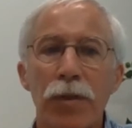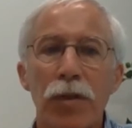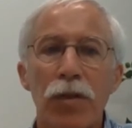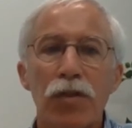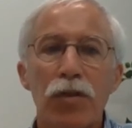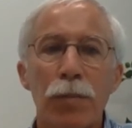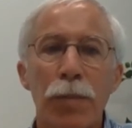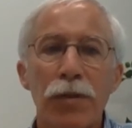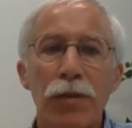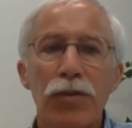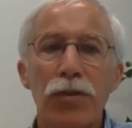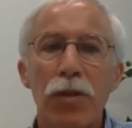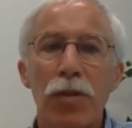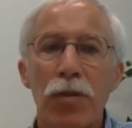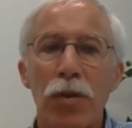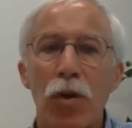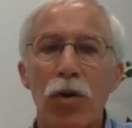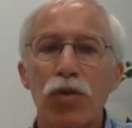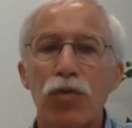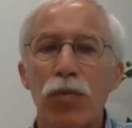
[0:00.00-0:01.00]
especially
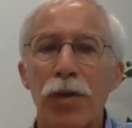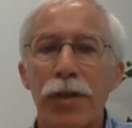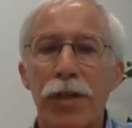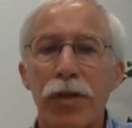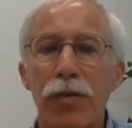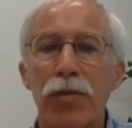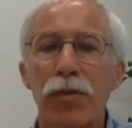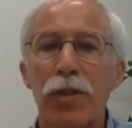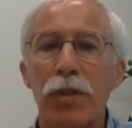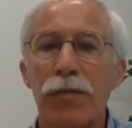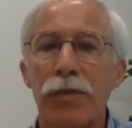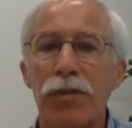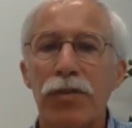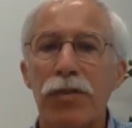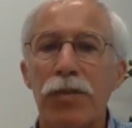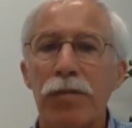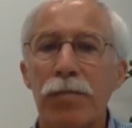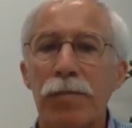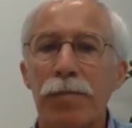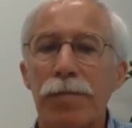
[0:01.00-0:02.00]
those right here in Livingston.